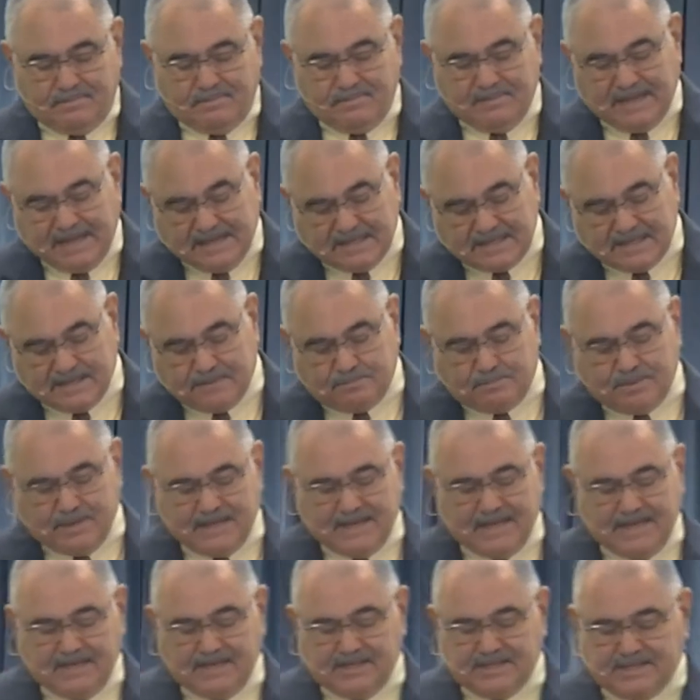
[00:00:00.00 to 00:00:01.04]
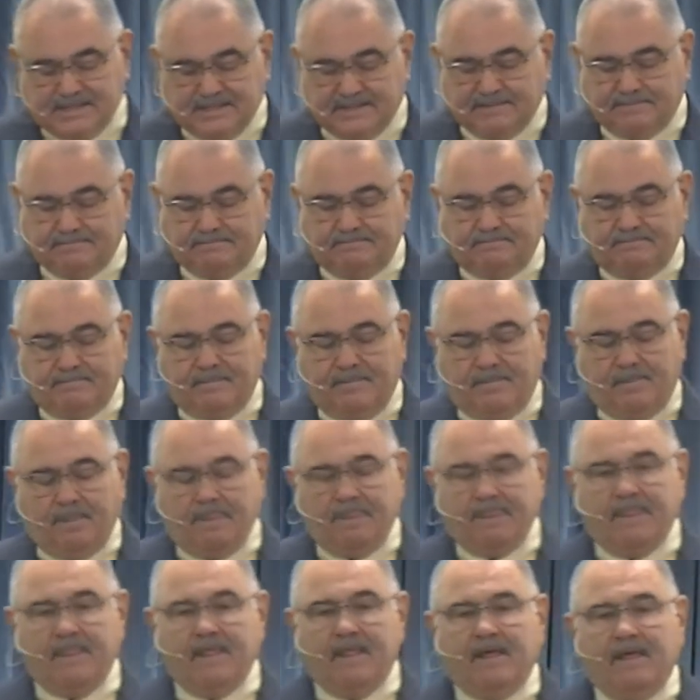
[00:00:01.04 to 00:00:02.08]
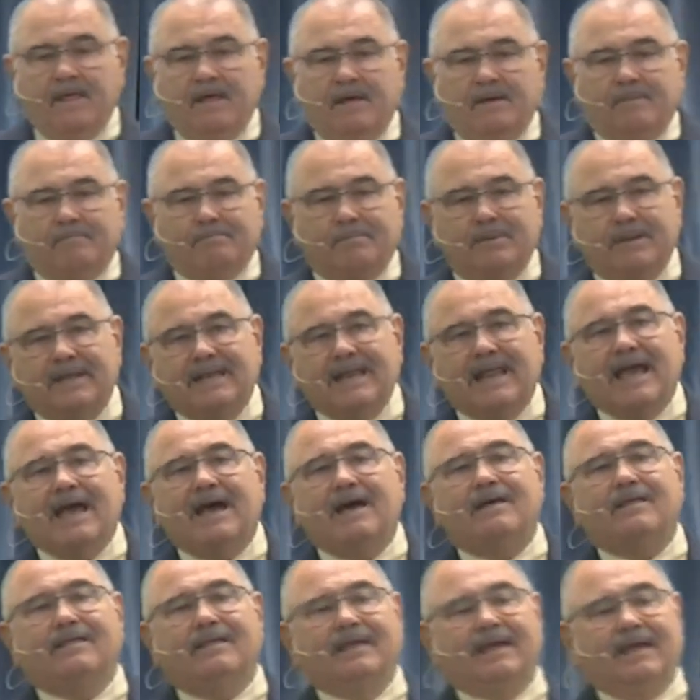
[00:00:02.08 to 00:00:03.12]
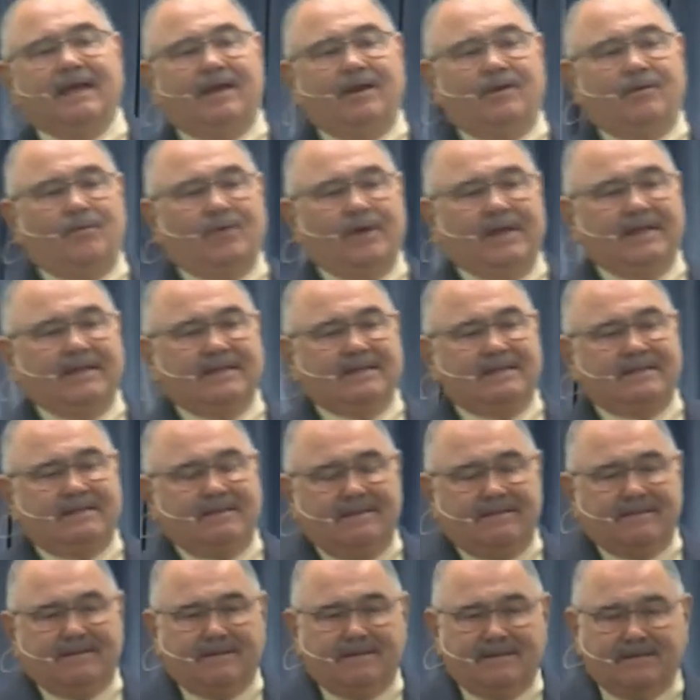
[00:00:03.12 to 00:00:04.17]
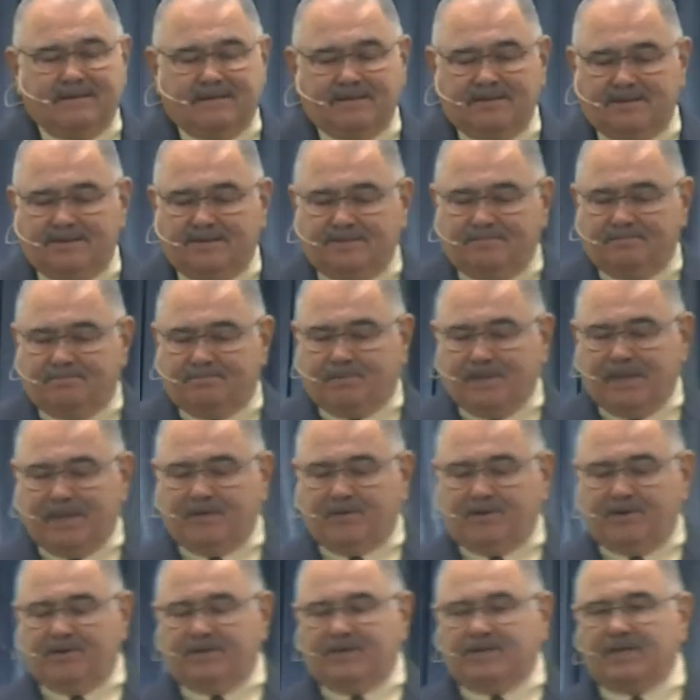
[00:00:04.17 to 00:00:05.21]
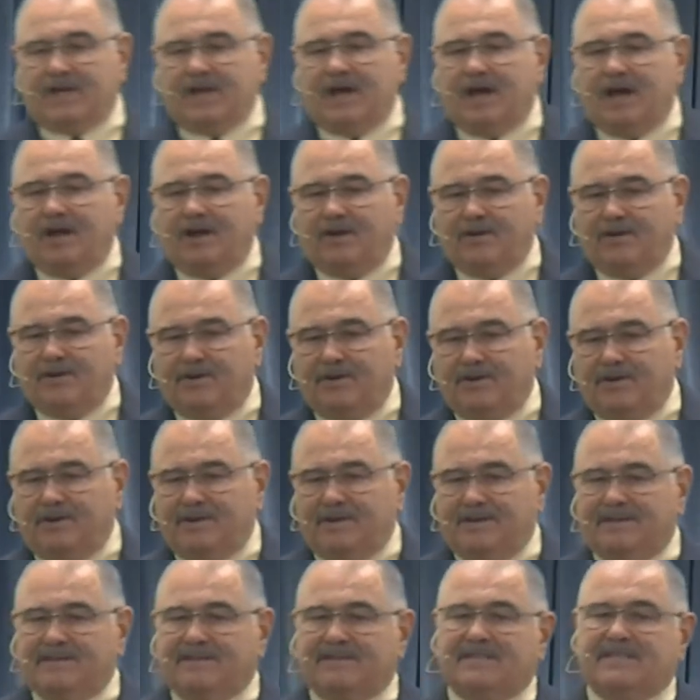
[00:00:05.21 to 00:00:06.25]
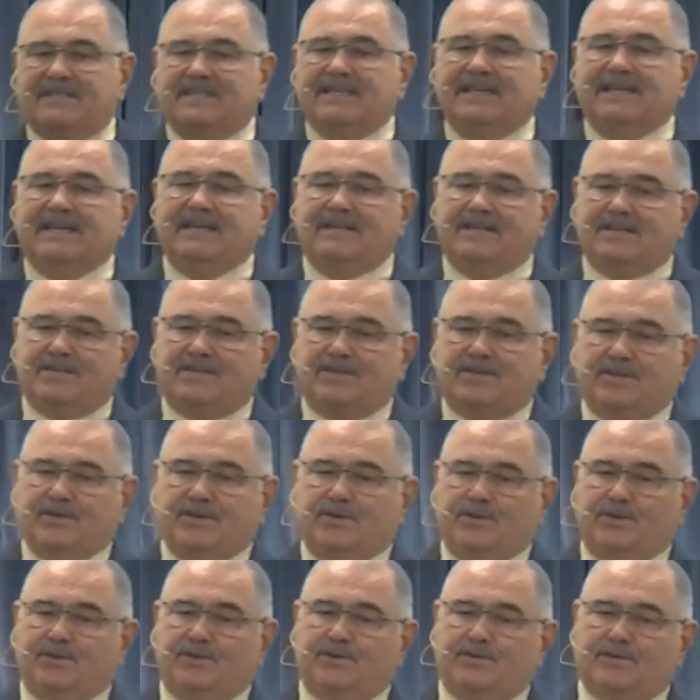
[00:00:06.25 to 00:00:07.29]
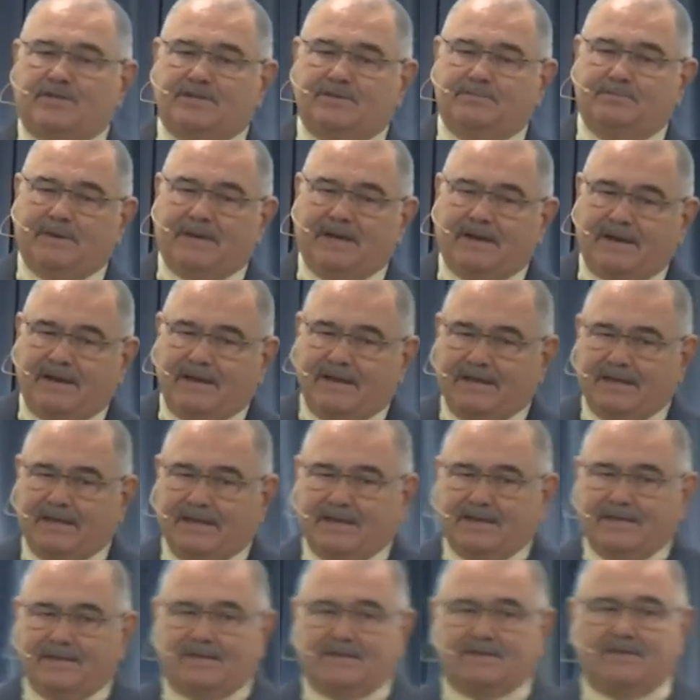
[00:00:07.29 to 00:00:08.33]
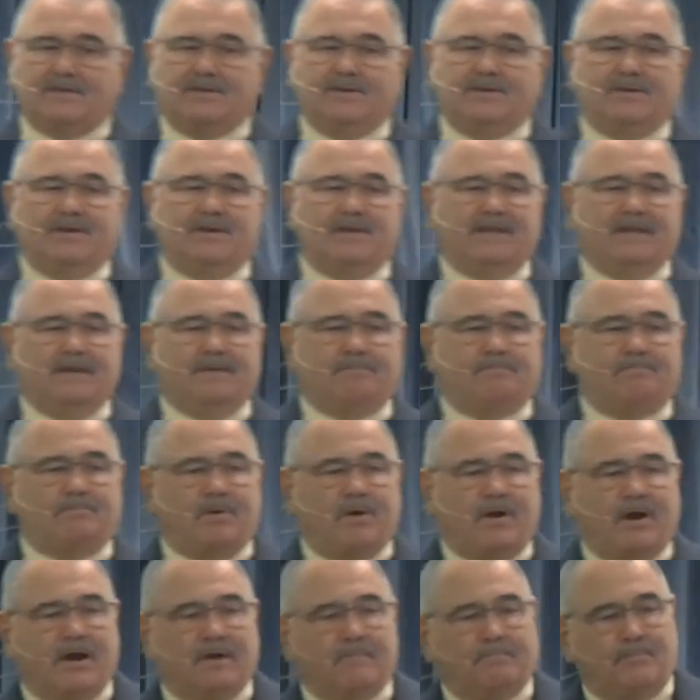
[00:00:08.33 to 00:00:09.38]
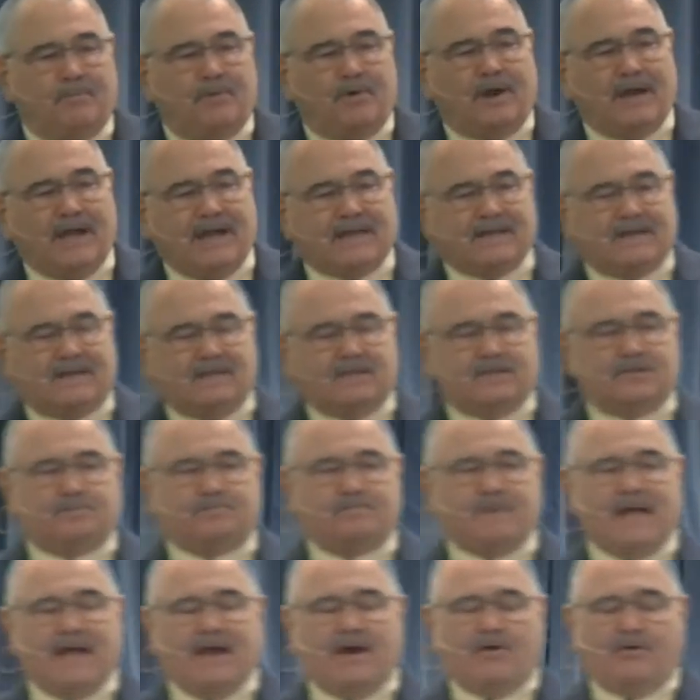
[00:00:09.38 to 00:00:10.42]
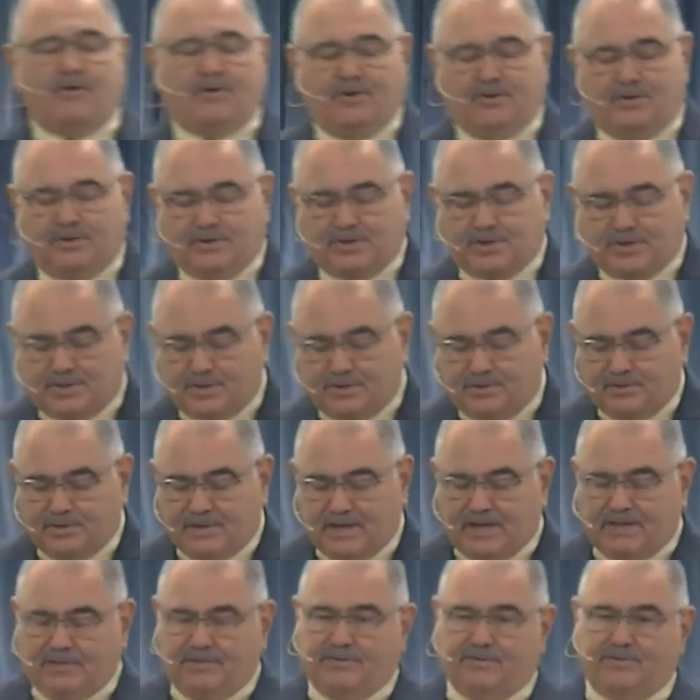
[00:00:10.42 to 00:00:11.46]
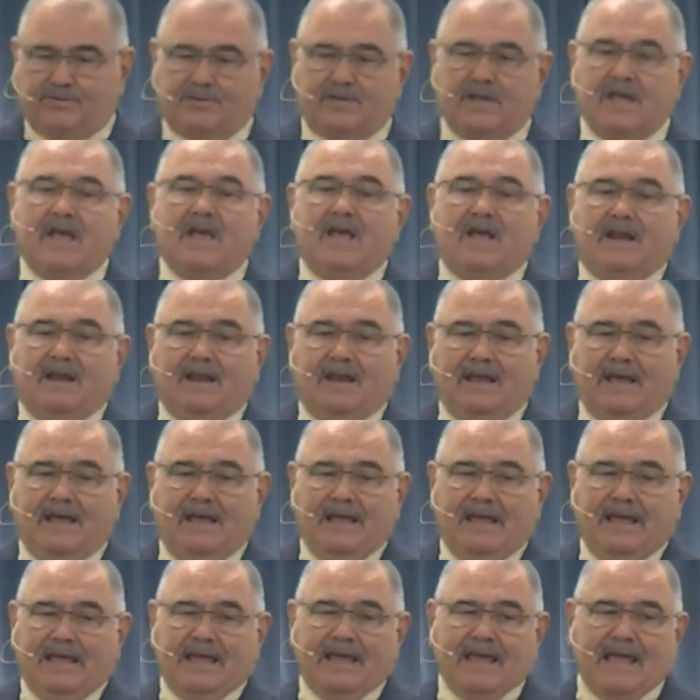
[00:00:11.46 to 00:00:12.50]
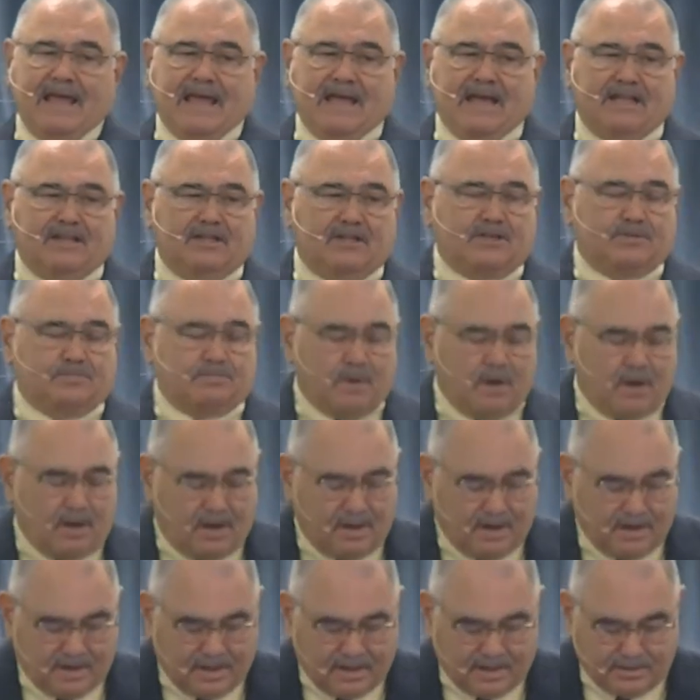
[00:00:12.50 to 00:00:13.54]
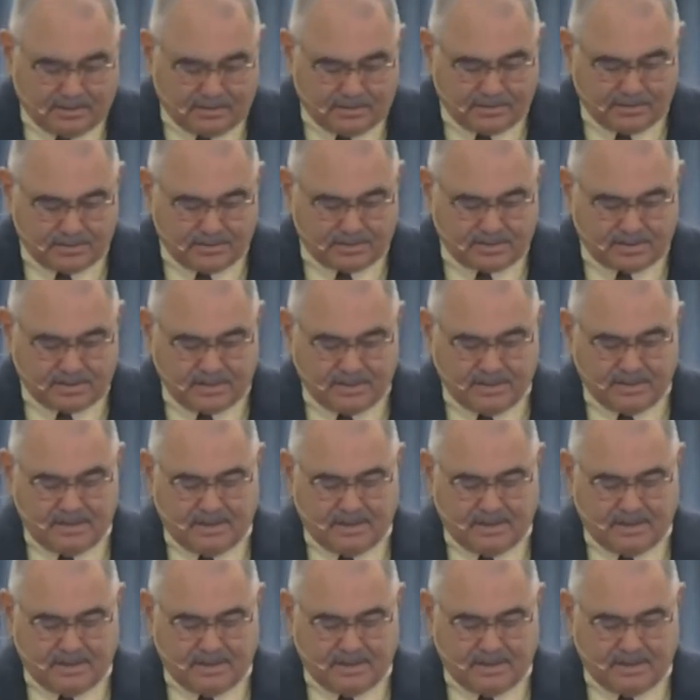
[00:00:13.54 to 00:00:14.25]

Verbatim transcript: That's implication. But now, then, when Peter and John are sent to Samaria to impart miraculous powers to others, laying hands upon others.